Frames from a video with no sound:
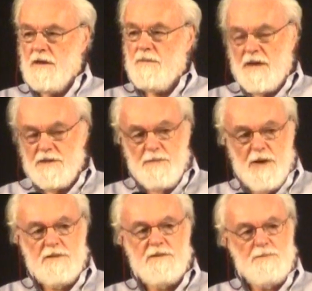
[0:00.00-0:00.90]

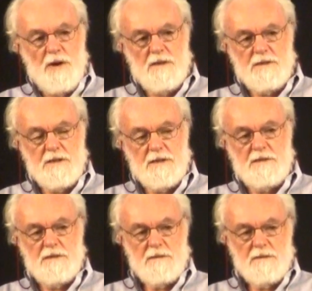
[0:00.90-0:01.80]
Emancipatory
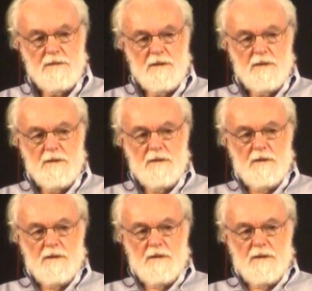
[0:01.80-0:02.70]
politics
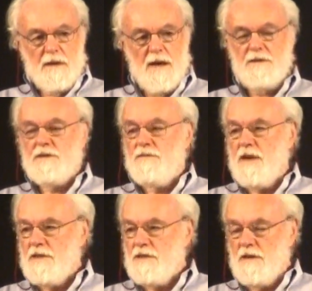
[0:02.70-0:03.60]
has to
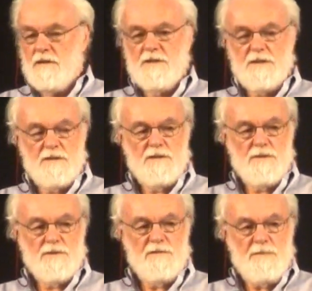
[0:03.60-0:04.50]
rest on a certain
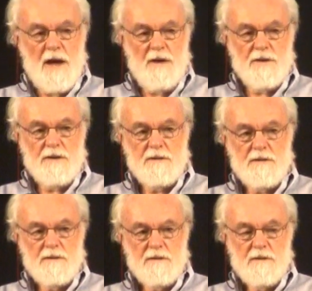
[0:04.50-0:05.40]
source of
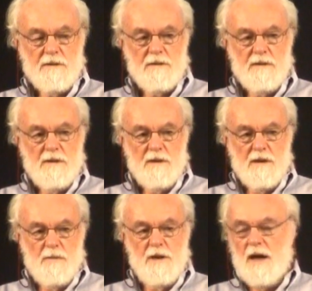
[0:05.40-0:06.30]
power.
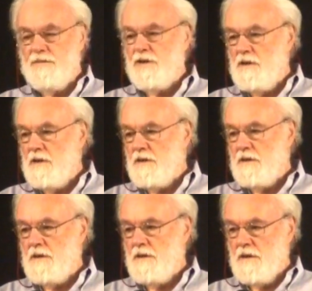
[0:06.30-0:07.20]
And we have to
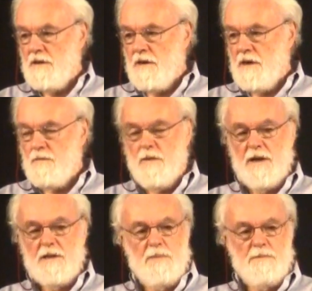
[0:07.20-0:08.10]
look at
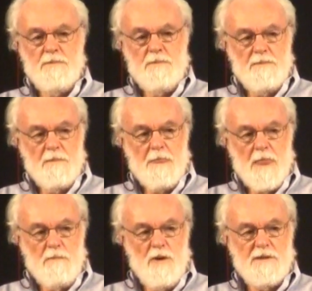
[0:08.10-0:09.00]
where the
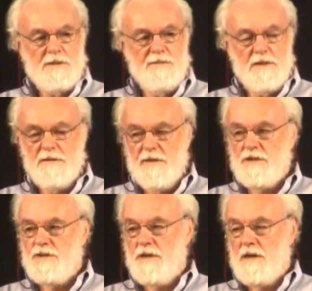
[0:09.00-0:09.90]
points of
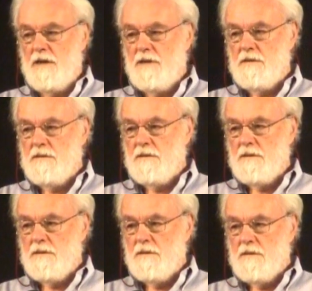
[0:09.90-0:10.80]
intervention are
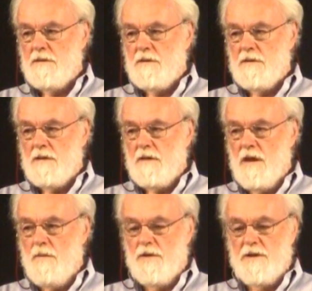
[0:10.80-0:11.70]

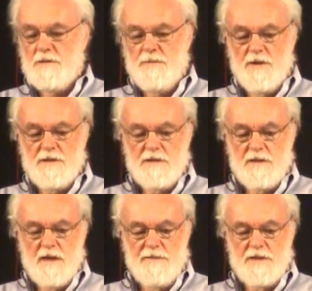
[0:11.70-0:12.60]
and what those points
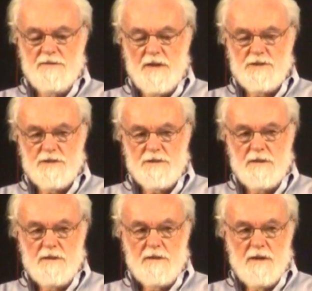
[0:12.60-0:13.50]
of
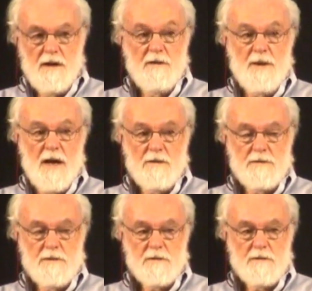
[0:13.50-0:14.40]
intervention are
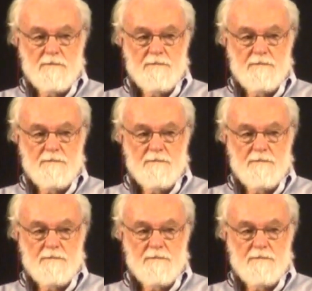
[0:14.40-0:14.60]
about.